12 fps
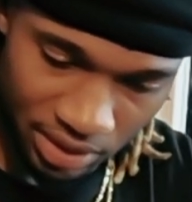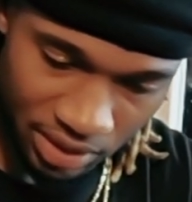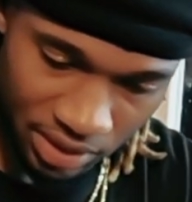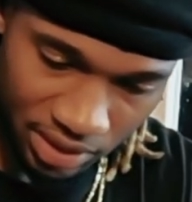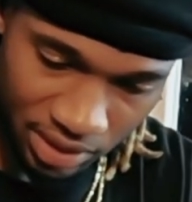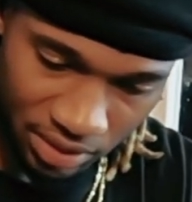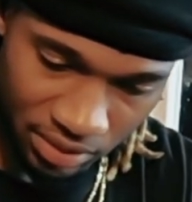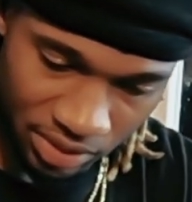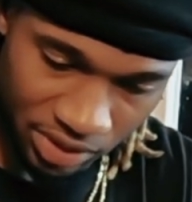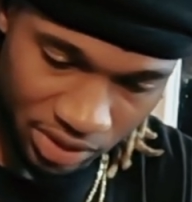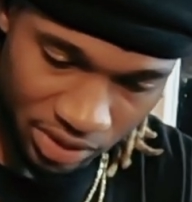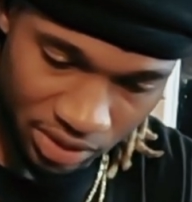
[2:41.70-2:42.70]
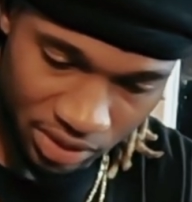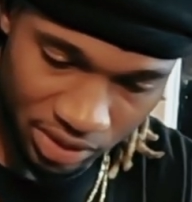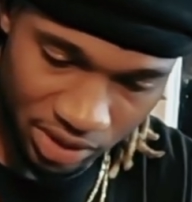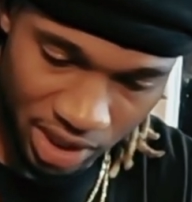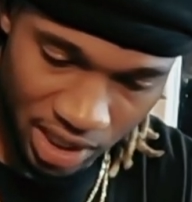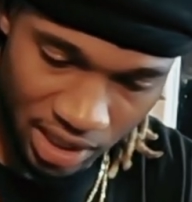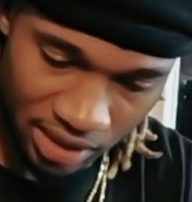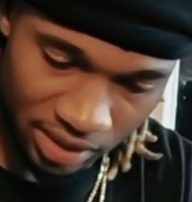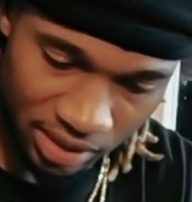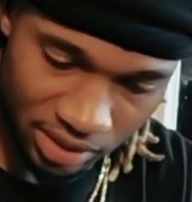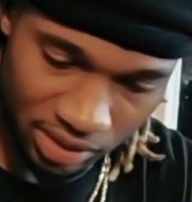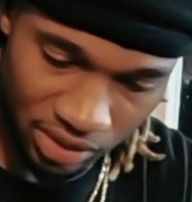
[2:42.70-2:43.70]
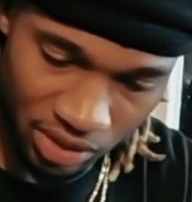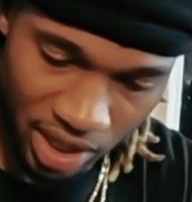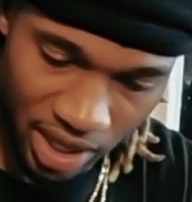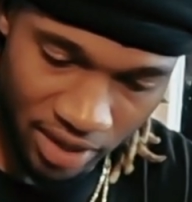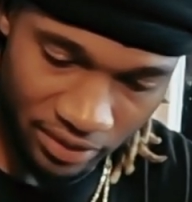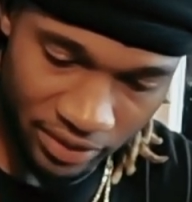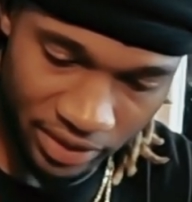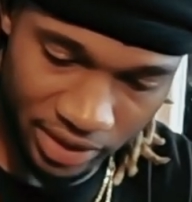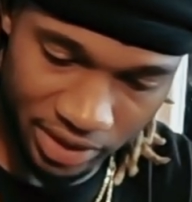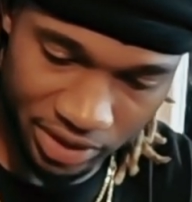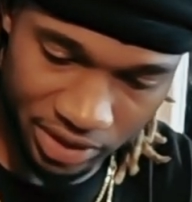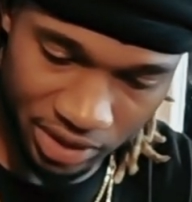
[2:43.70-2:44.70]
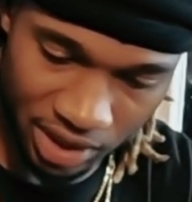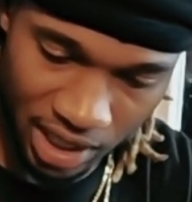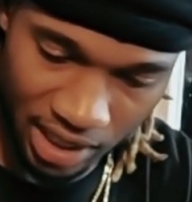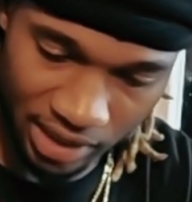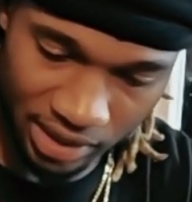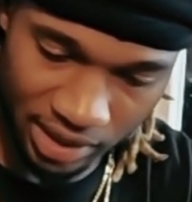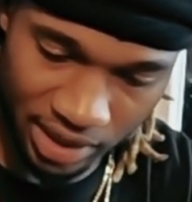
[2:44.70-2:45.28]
And then we're just gonna tie another little half hitch to lock it